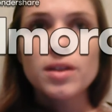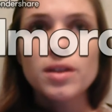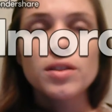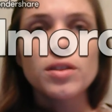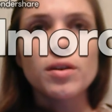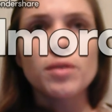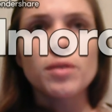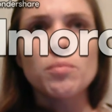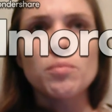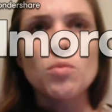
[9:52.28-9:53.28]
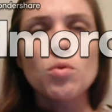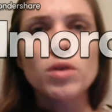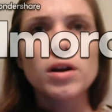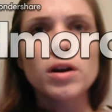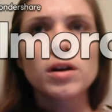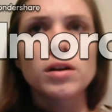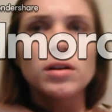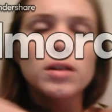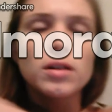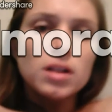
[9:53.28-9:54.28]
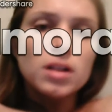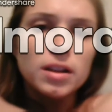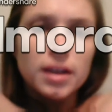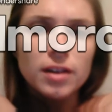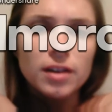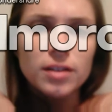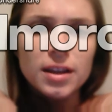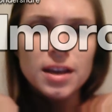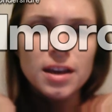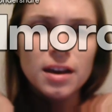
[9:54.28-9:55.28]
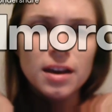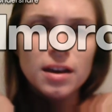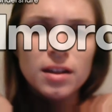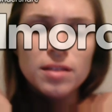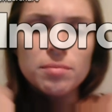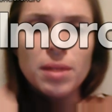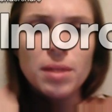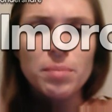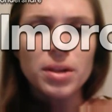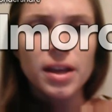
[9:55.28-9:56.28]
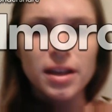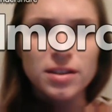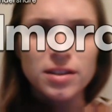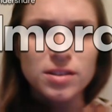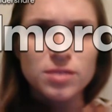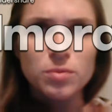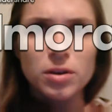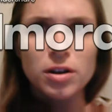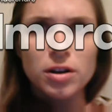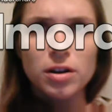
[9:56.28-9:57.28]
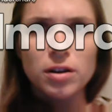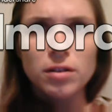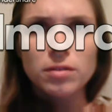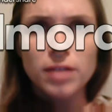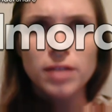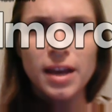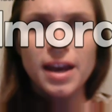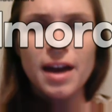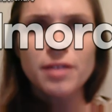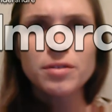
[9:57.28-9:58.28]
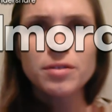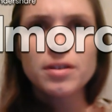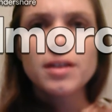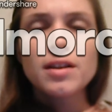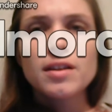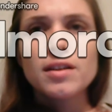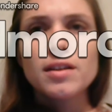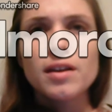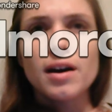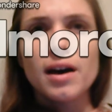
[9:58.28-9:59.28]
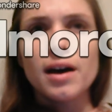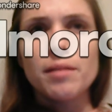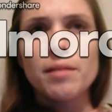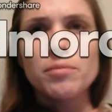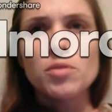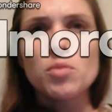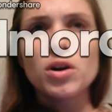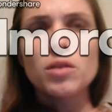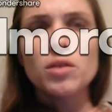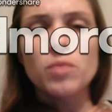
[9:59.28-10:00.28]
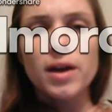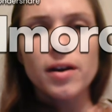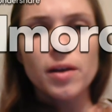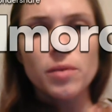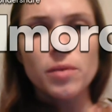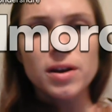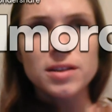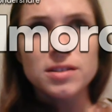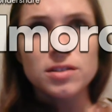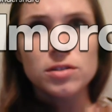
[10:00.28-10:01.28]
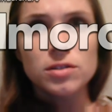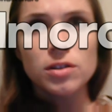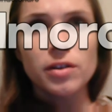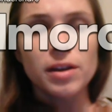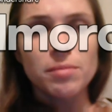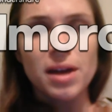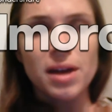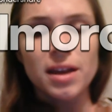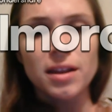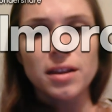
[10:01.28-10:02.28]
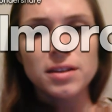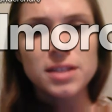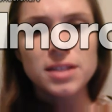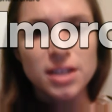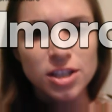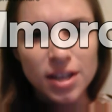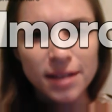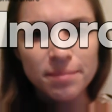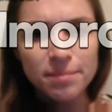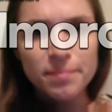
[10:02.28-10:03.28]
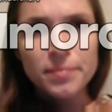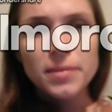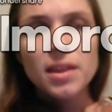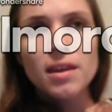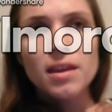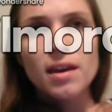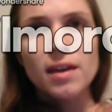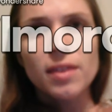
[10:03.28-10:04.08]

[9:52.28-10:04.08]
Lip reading: the more clearly my plans were laid out, the more aware I was during my teaching. I think